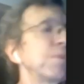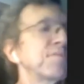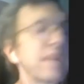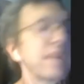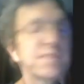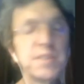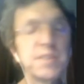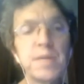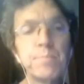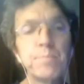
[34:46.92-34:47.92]
was arrested
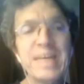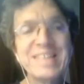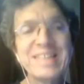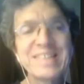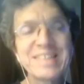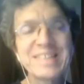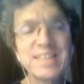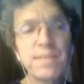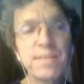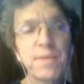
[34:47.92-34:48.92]
on May
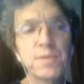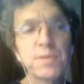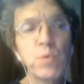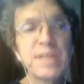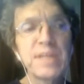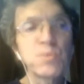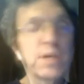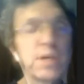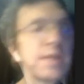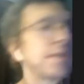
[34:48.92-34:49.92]
16th,
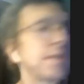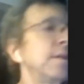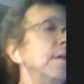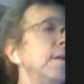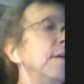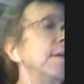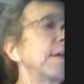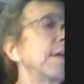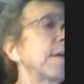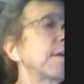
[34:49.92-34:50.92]
2020
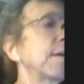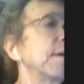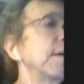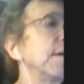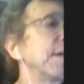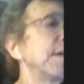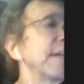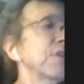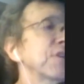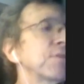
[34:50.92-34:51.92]
in
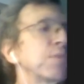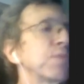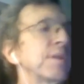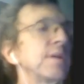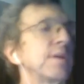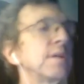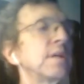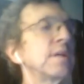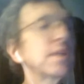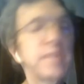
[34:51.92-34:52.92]
connection with a
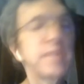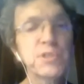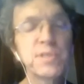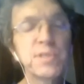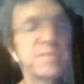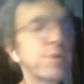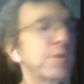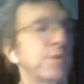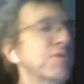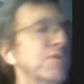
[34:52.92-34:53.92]
collection of his
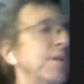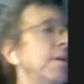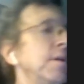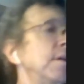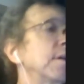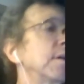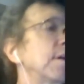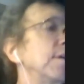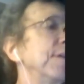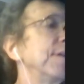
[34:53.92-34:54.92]
poetry
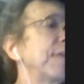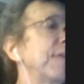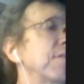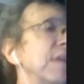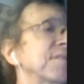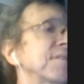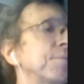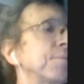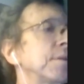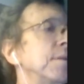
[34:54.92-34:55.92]
called
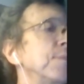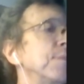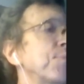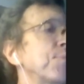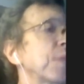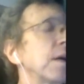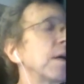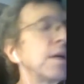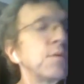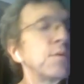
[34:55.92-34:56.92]
Navarasam,
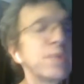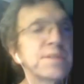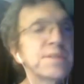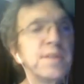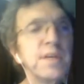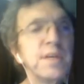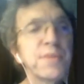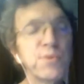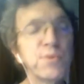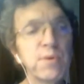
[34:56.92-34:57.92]
which the
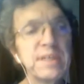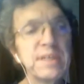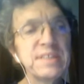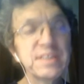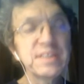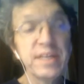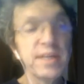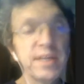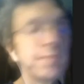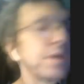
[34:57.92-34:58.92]
authorities
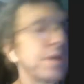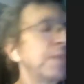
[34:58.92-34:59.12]
claim